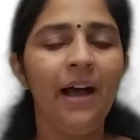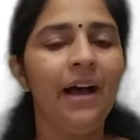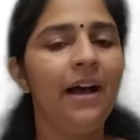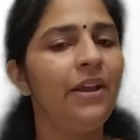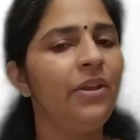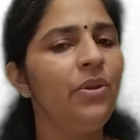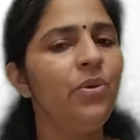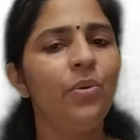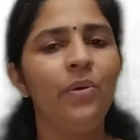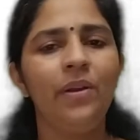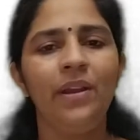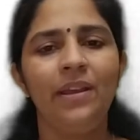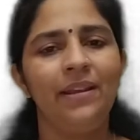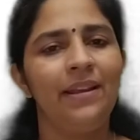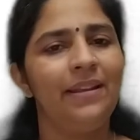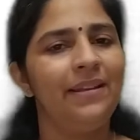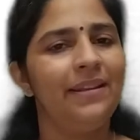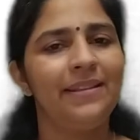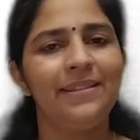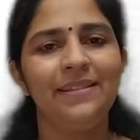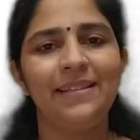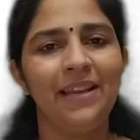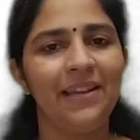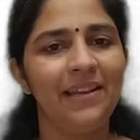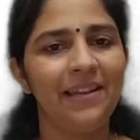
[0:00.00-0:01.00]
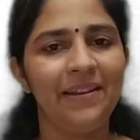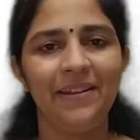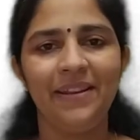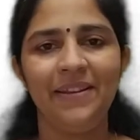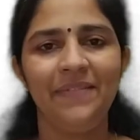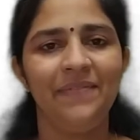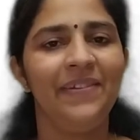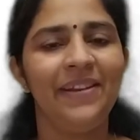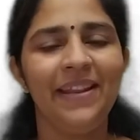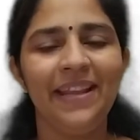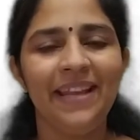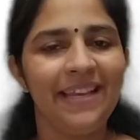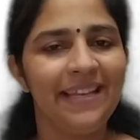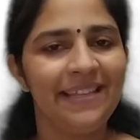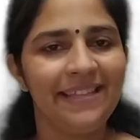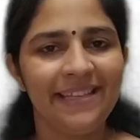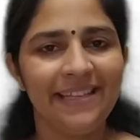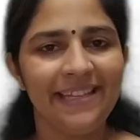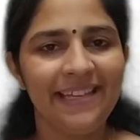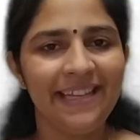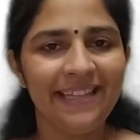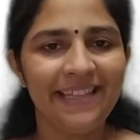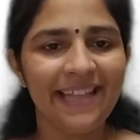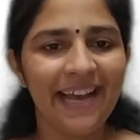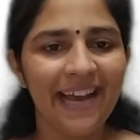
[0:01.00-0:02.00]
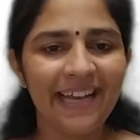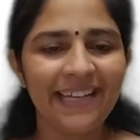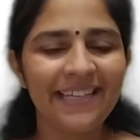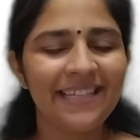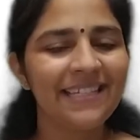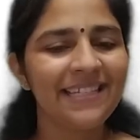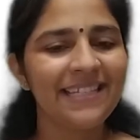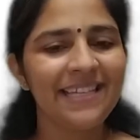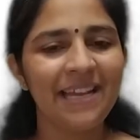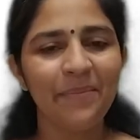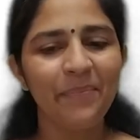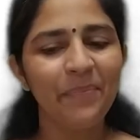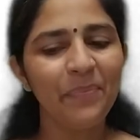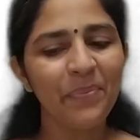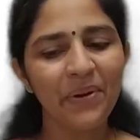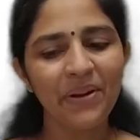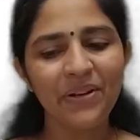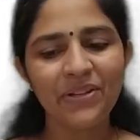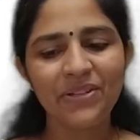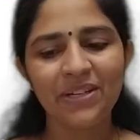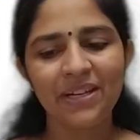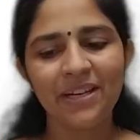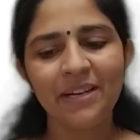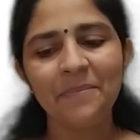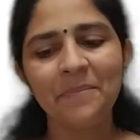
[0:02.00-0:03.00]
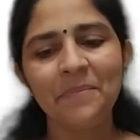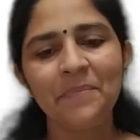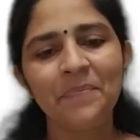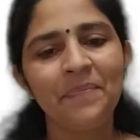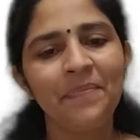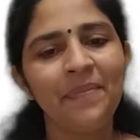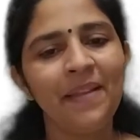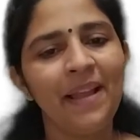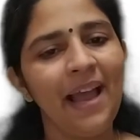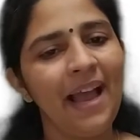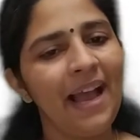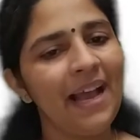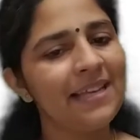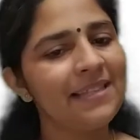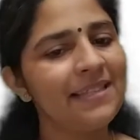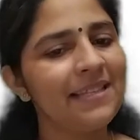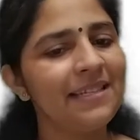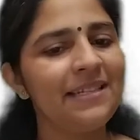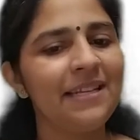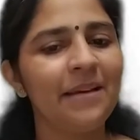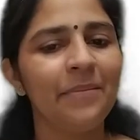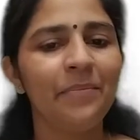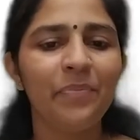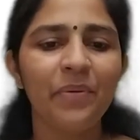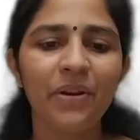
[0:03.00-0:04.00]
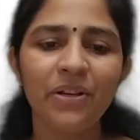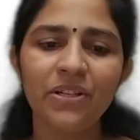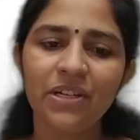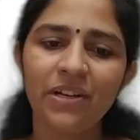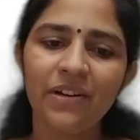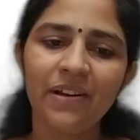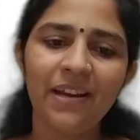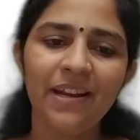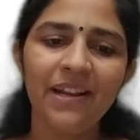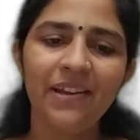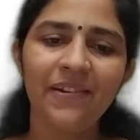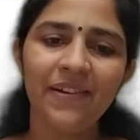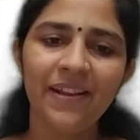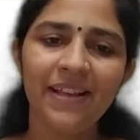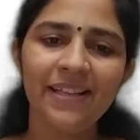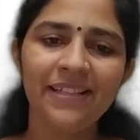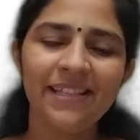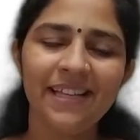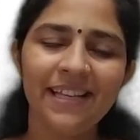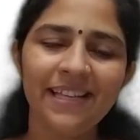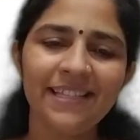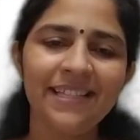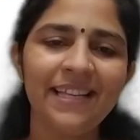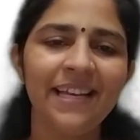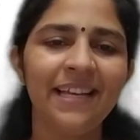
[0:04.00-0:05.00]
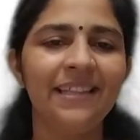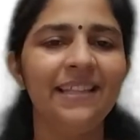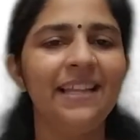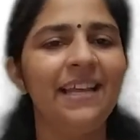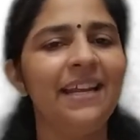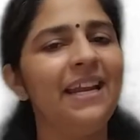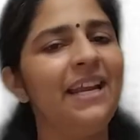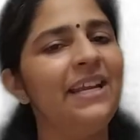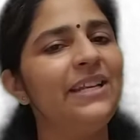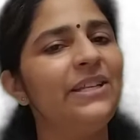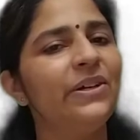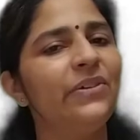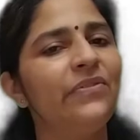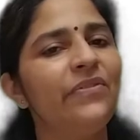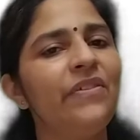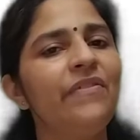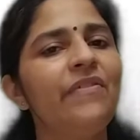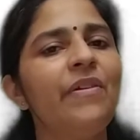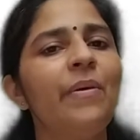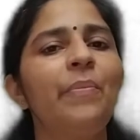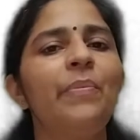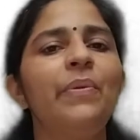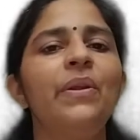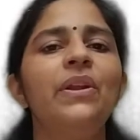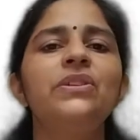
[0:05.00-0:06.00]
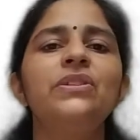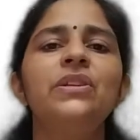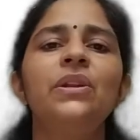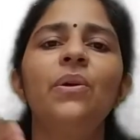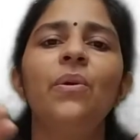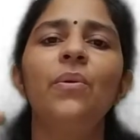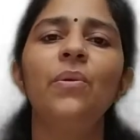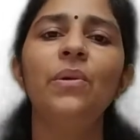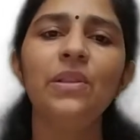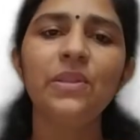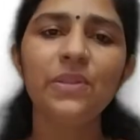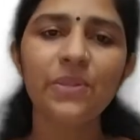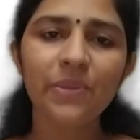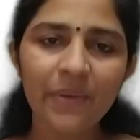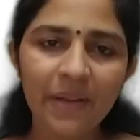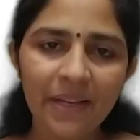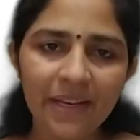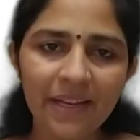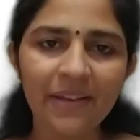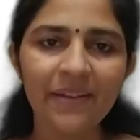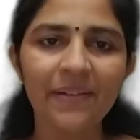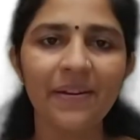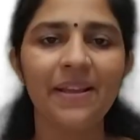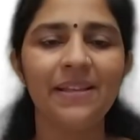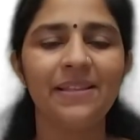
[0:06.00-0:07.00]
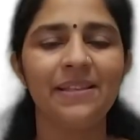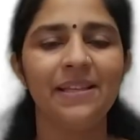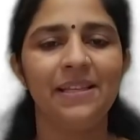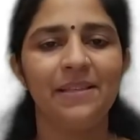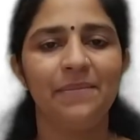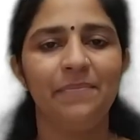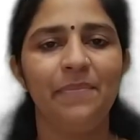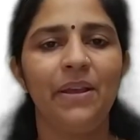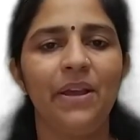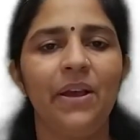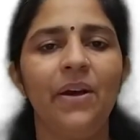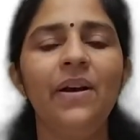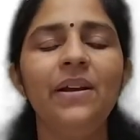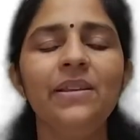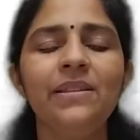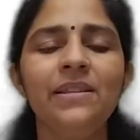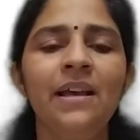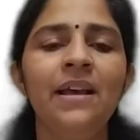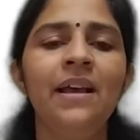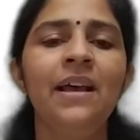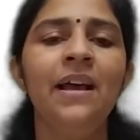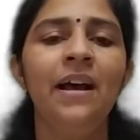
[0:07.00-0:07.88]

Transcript: You can understand very easily that as the temperature increases, the rate of evaporation also increases, because